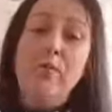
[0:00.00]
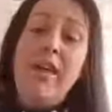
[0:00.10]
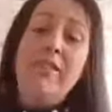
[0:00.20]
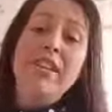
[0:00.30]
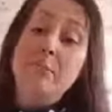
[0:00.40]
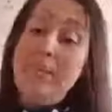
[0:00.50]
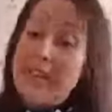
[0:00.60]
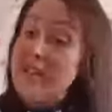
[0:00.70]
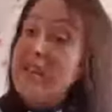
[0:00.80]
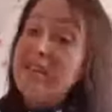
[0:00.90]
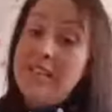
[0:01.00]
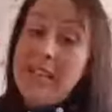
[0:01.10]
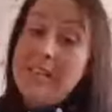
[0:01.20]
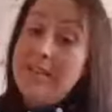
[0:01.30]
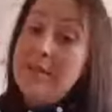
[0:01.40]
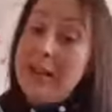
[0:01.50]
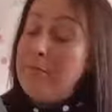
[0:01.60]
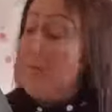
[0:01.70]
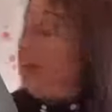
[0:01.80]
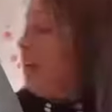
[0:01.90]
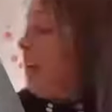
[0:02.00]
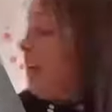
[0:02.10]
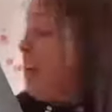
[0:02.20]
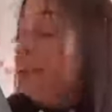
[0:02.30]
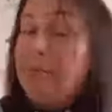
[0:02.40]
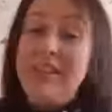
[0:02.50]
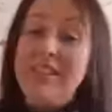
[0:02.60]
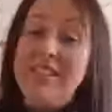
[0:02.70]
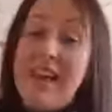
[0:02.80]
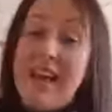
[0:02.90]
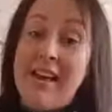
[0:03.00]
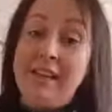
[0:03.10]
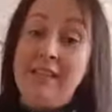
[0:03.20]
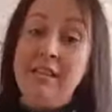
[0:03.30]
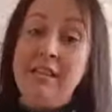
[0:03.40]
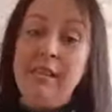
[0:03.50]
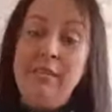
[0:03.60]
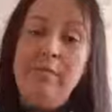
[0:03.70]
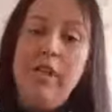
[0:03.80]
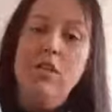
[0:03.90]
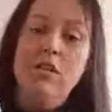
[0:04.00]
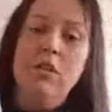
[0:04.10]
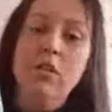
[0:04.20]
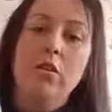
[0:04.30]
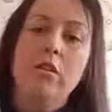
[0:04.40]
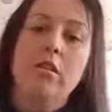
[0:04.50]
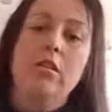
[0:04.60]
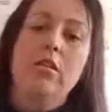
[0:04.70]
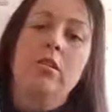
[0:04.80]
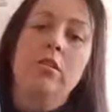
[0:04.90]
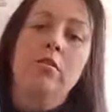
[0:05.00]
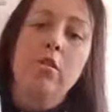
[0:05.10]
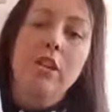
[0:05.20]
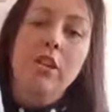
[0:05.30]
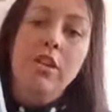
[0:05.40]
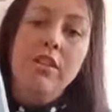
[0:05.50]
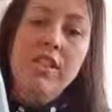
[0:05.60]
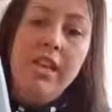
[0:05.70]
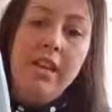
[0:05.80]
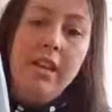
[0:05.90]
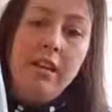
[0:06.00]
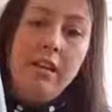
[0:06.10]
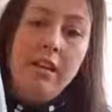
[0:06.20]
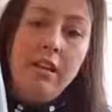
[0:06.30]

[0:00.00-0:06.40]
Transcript: Well, now this bit does tend to make me feel a little bit sad because look, what can you see?